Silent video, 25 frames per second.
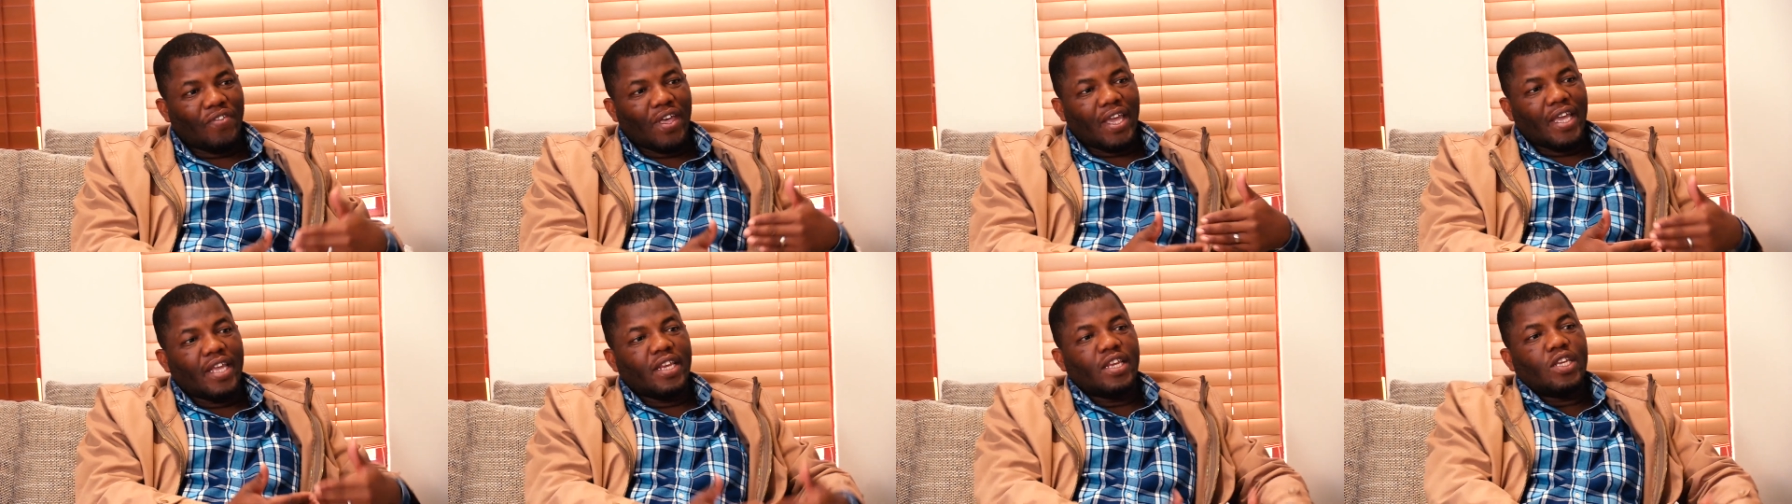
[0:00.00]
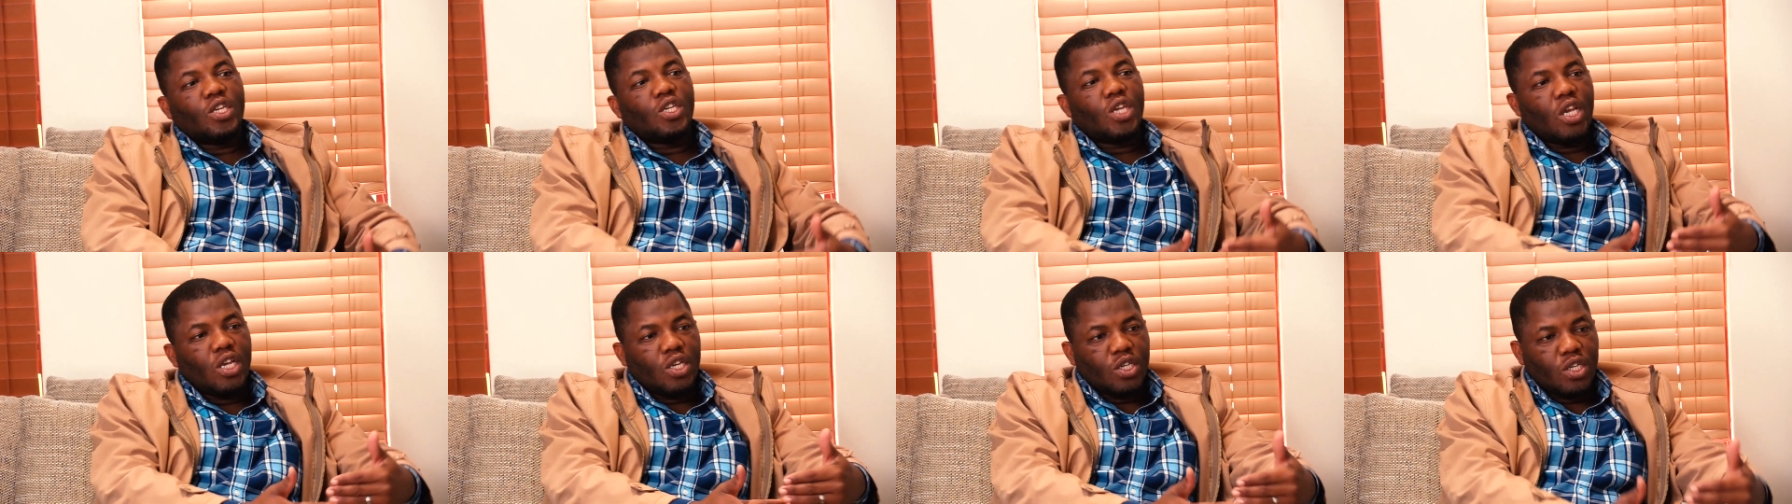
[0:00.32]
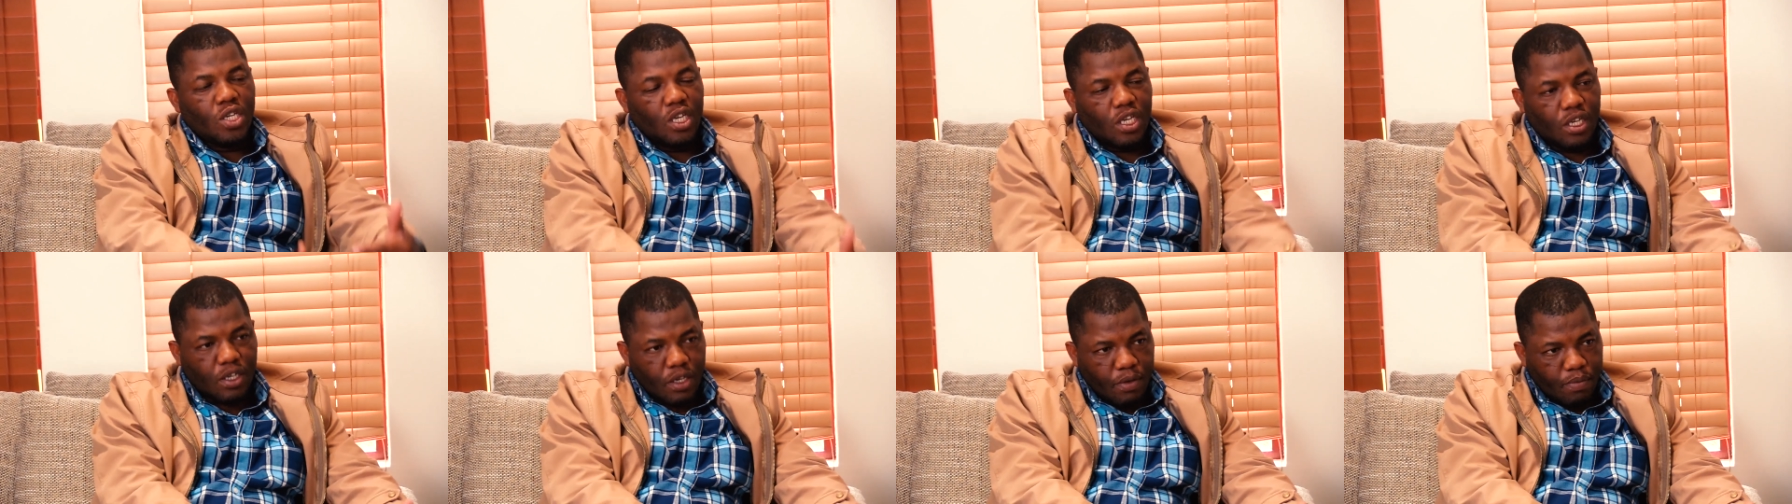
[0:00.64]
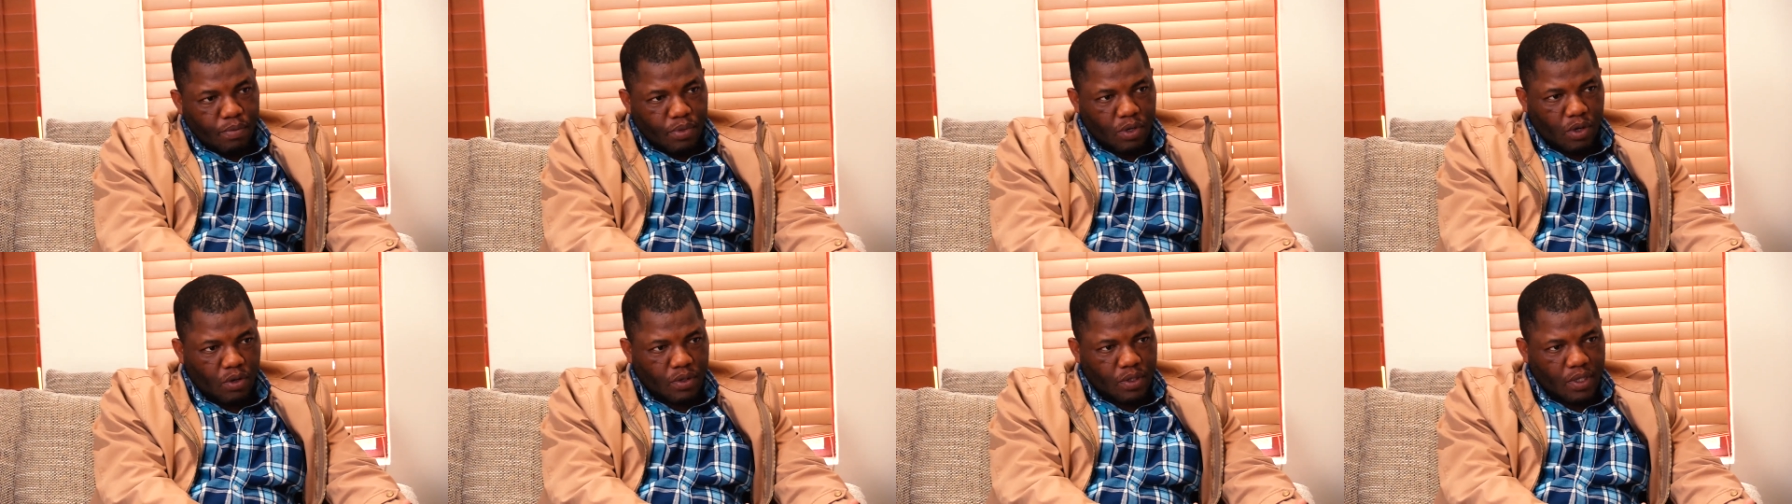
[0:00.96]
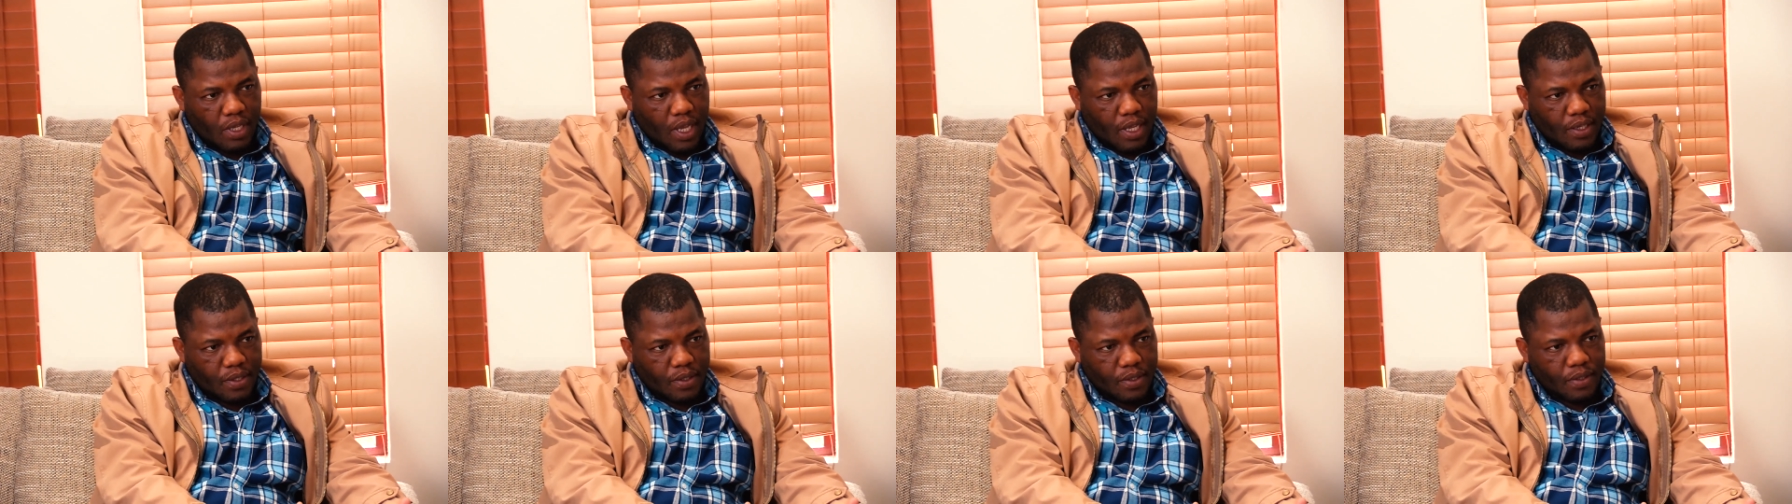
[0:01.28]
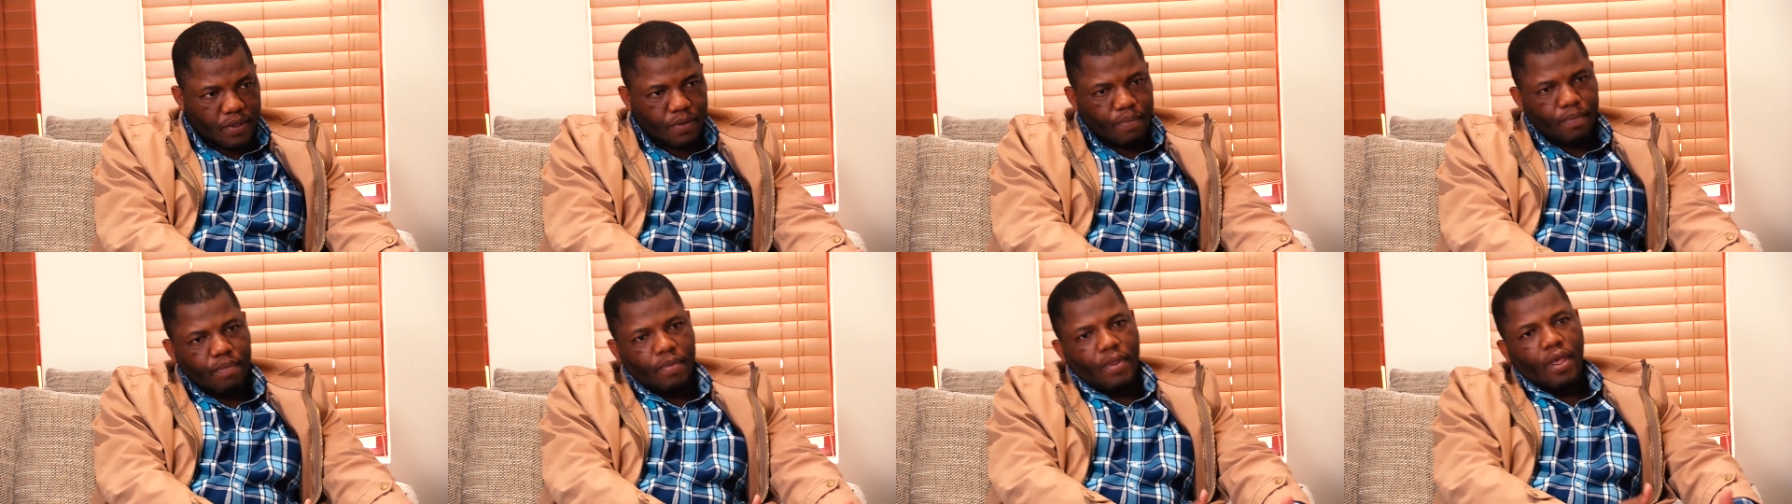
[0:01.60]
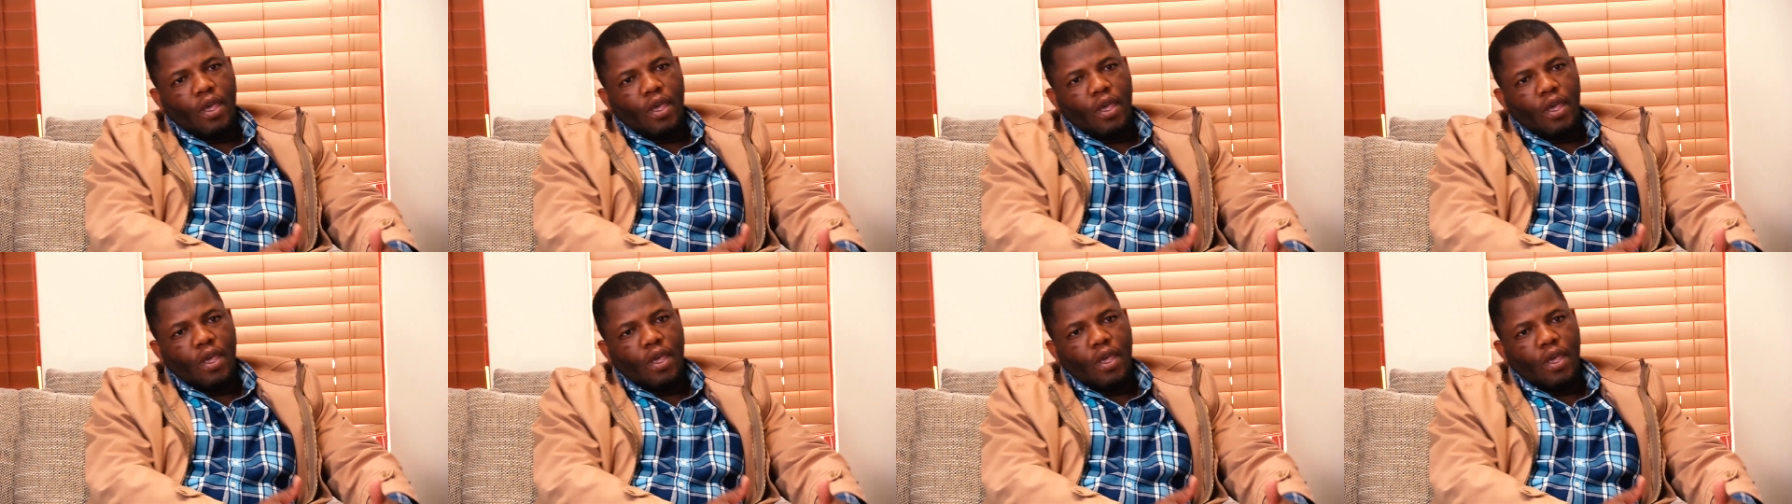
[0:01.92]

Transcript: the initiation process.